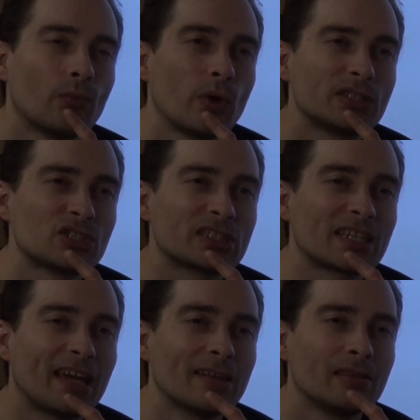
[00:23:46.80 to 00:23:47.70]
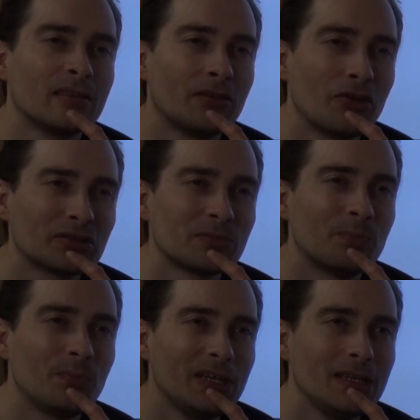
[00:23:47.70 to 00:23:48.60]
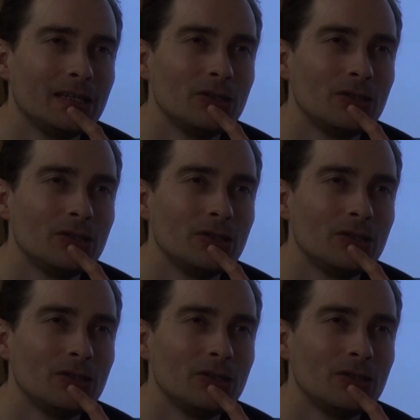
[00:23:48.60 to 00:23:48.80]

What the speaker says: which cannot be